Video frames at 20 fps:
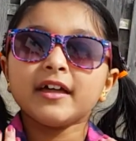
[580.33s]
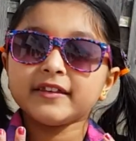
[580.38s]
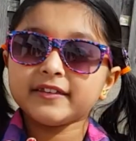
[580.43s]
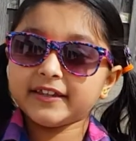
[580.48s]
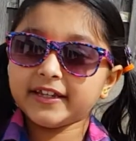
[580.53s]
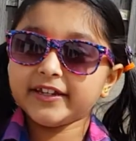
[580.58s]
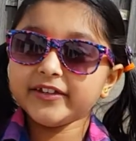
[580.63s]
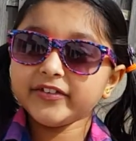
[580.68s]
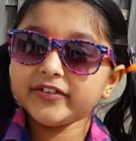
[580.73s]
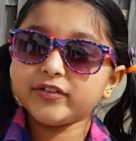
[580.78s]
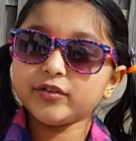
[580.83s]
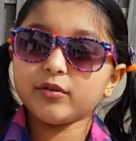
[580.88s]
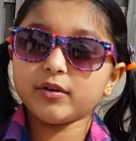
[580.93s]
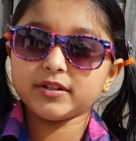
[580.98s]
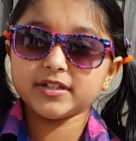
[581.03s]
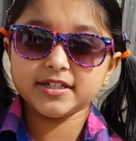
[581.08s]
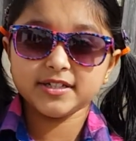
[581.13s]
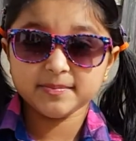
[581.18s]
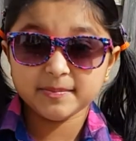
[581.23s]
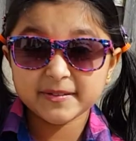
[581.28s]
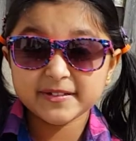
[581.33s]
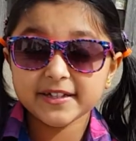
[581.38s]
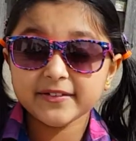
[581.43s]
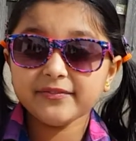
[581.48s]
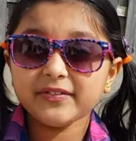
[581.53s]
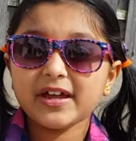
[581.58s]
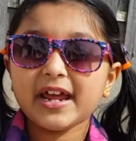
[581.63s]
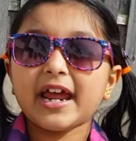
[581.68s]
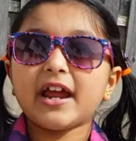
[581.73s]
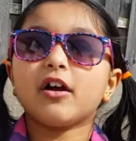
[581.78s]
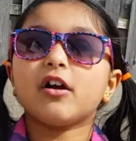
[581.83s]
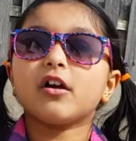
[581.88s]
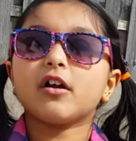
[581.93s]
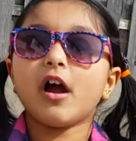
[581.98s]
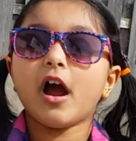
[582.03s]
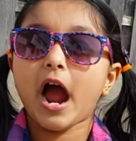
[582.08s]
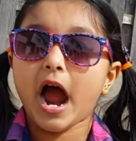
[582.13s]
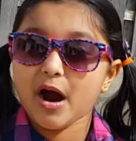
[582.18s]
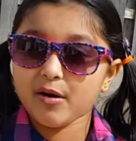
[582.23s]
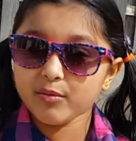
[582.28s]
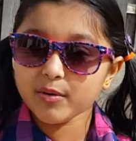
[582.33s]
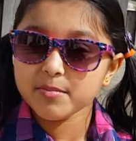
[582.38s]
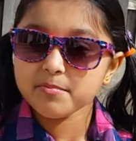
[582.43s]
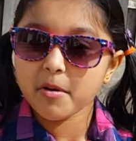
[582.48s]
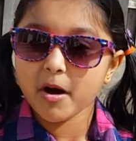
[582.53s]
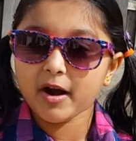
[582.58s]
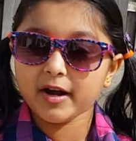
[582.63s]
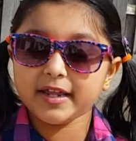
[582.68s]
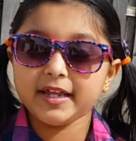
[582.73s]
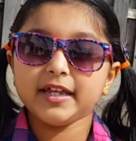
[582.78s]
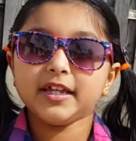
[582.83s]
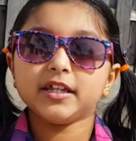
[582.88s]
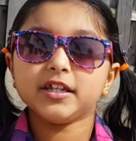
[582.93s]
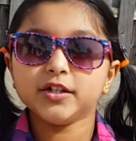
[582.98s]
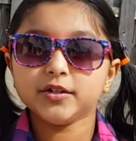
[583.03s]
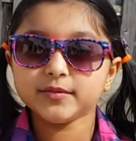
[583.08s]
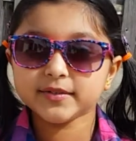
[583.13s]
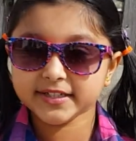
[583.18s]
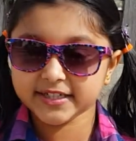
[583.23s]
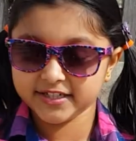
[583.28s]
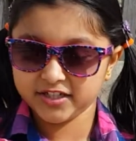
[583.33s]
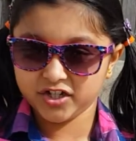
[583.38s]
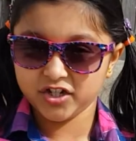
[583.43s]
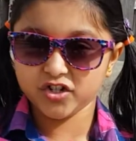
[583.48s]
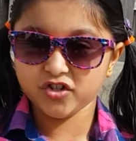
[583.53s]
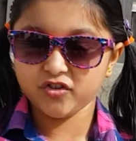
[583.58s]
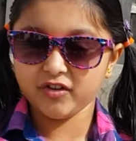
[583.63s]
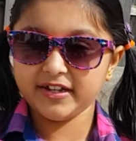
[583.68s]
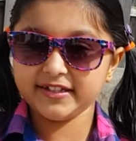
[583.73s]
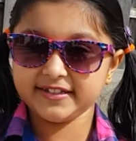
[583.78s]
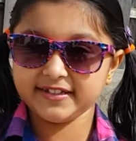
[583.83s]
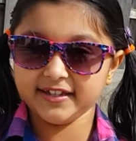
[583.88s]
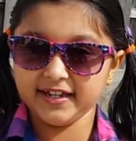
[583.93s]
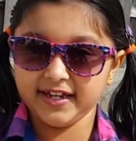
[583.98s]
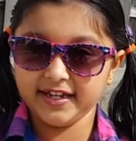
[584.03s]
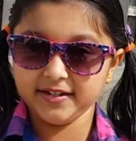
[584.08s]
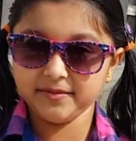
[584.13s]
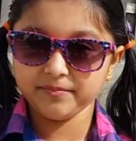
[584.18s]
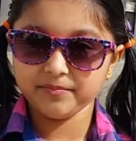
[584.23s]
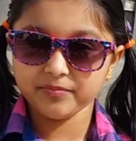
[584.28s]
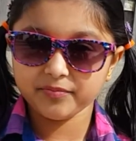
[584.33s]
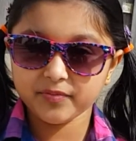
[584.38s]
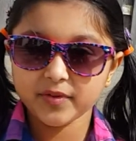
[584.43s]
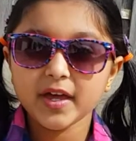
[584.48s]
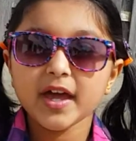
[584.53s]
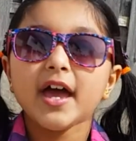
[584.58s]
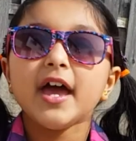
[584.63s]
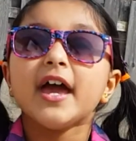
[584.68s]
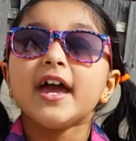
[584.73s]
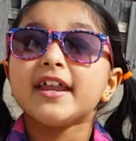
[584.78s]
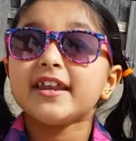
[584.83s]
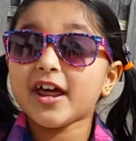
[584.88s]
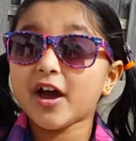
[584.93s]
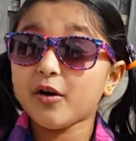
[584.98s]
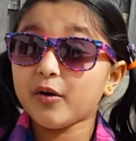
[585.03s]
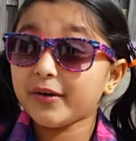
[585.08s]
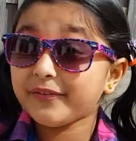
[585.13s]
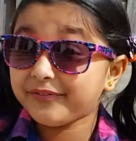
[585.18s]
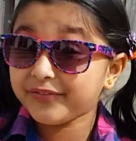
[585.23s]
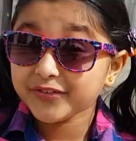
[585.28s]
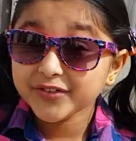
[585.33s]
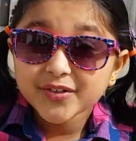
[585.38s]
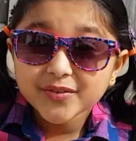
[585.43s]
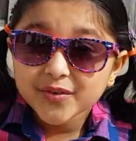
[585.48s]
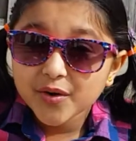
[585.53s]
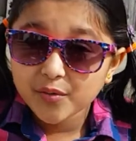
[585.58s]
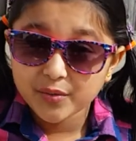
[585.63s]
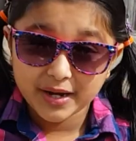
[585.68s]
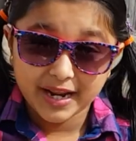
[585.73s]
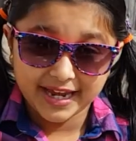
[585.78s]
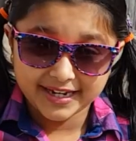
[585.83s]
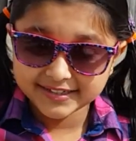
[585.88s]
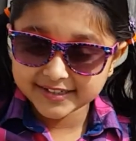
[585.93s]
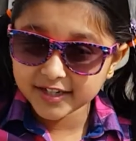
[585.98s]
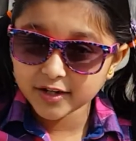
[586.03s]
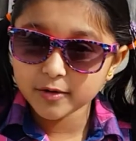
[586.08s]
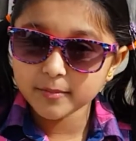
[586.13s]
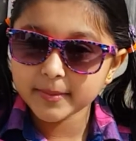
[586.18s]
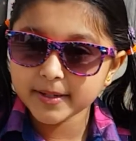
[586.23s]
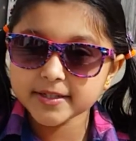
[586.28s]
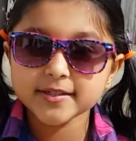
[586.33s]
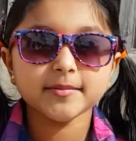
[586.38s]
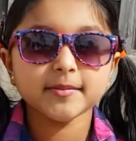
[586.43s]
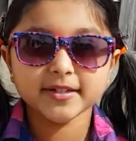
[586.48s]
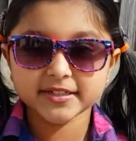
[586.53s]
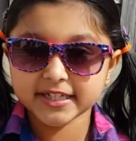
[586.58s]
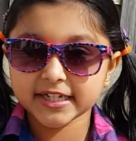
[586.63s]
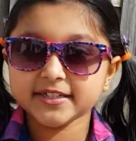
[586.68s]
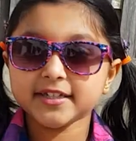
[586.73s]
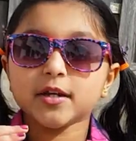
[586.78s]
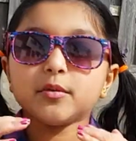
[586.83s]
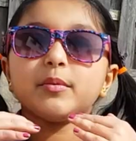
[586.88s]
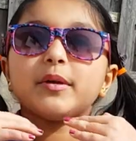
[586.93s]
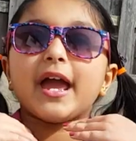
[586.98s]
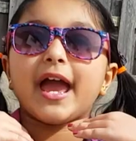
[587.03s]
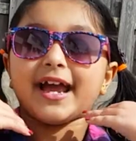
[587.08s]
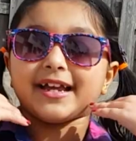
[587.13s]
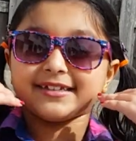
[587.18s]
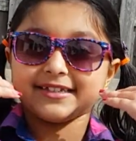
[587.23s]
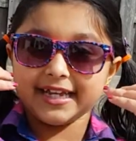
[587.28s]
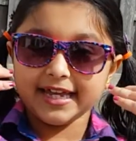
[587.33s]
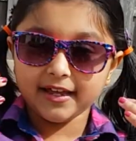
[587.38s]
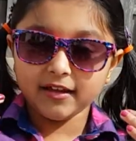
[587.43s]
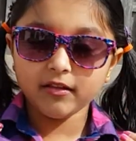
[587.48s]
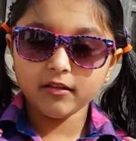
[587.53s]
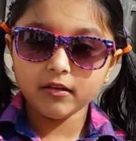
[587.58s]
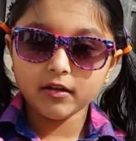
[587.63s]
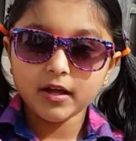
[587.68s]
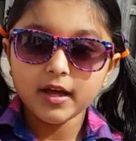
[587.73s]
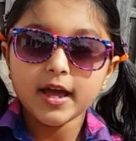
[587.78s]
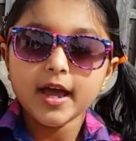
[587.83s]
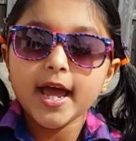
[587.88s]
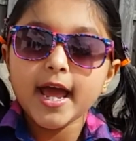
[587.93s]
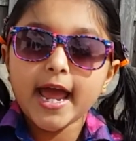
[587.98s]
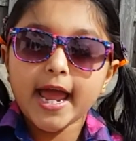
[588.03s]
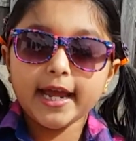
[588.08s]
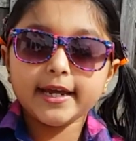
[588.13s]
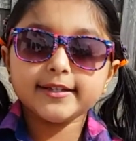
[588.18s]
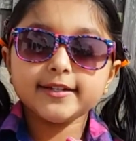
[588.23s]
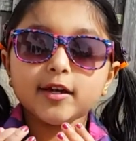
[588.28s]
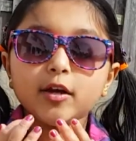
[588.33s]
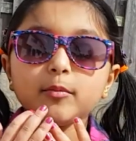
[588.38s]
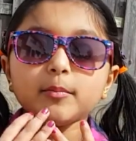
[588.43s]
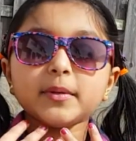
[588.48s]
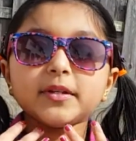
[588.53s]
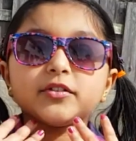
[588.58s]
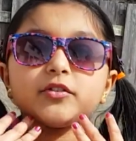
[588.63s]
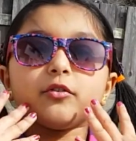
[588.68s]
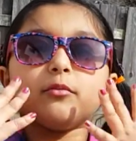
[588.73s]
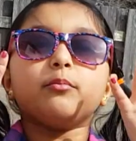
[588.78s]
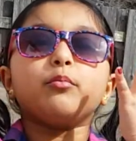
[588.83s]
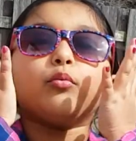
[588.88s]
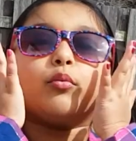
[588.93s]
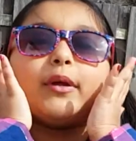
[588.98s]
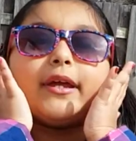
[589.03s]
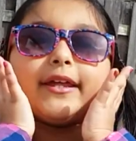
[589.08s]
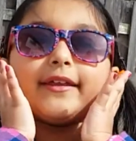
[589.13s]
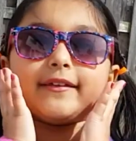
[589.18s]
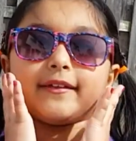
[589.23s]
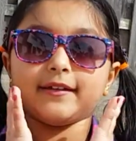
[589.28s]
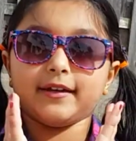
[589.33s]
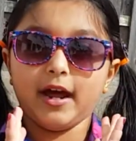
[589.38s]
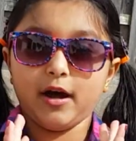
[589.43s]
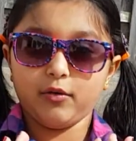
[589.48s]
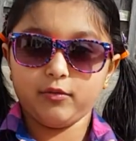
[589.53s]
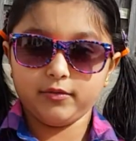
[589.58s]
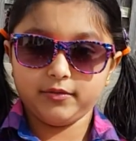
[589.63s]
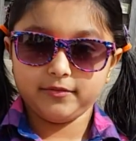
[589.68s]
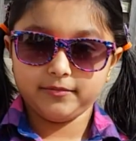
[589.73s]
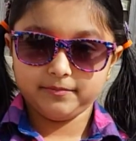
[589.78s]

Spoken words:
These two are the specific air our body uses to translate. Now, if you don't know what exhale means, because I said we exhale means you breathe it out.